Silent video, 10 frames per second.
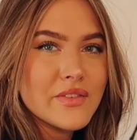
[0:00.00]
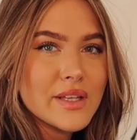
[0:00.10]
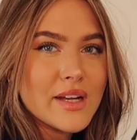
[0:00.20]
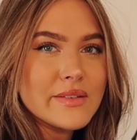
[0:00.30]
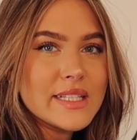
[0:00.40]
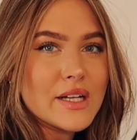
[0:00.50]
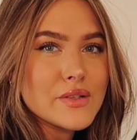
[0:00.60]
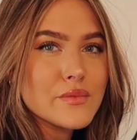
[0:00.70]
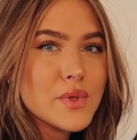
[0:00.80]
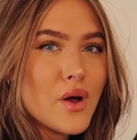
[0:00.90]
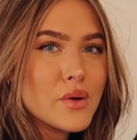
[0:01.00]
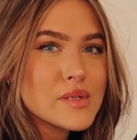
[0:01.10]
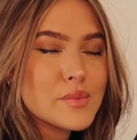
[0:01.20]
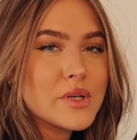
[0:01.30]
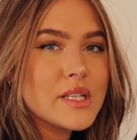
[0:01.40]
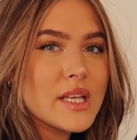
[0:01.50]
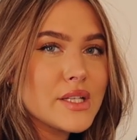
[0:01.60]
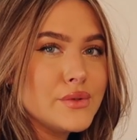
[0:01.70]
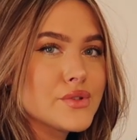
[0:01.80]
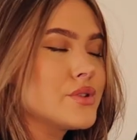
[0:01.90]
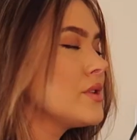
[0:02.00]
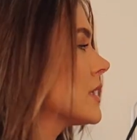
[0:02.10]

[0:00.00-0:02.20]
I feel like everything else from the haul was pretty like neutral,